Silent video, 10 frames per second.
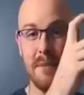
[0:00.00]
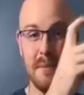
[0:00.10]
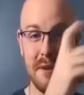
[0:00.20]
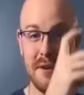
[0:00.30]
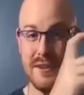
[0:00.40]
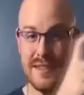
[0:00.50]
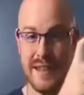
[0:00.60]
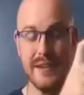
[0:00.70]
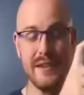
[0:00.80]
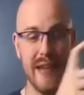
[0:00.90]
you put your
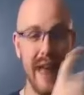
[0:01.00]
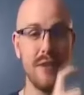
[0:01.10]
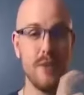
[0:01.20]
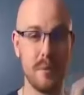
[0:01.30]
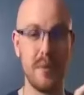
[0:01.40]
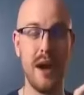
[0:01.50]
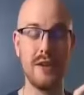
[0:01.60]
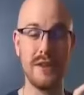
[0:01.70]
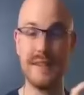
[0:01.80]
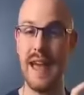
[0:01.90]
skills and your
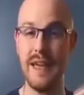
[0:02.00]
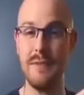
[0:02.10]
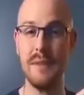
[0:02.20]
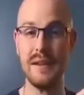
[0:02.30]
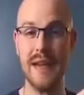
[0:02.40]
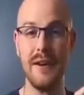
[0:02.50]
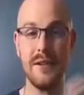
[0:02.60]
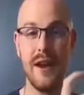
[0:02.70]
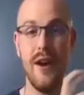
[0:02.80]
projects that you built out